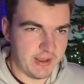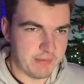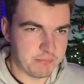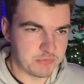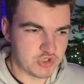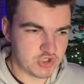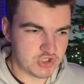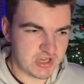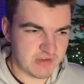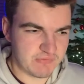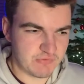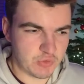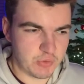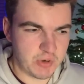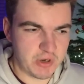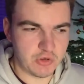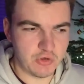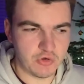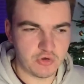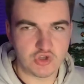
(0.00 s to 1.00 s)
Just having a
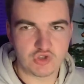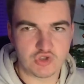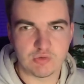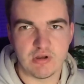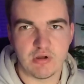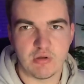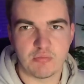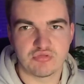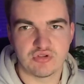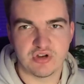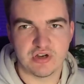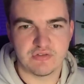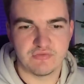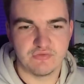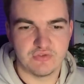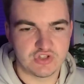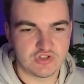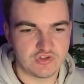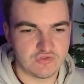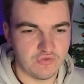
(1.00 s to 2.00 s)
quick look as well at
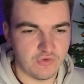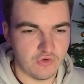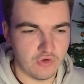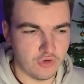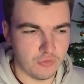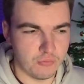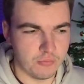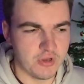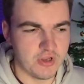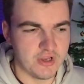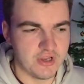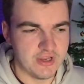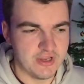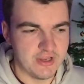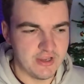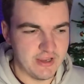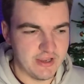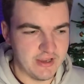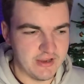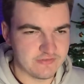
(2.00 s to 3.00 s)
Bradford's form
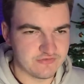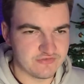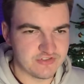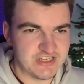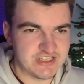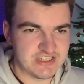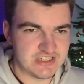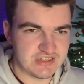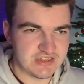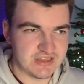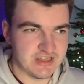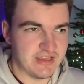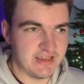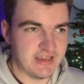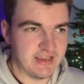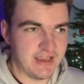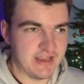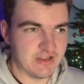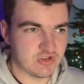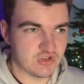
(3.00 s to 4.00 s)
recently,
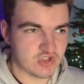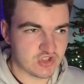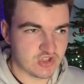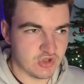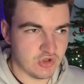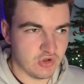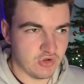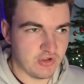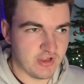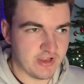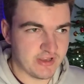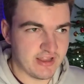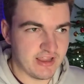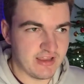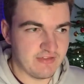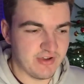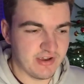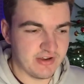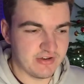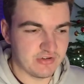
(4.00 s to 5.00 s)
it doesn't look like
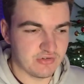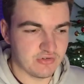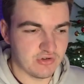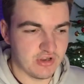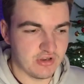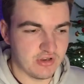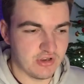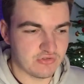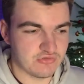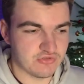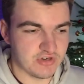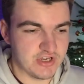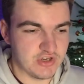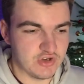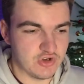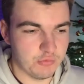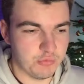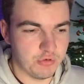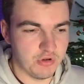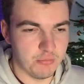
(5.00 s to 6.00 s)
they've had a great
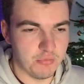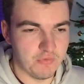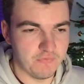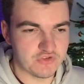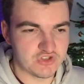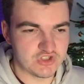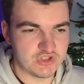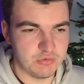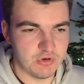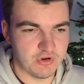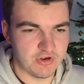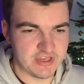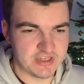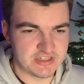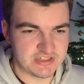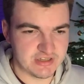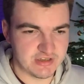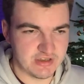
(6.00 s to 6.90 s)
couple of months, to be honest.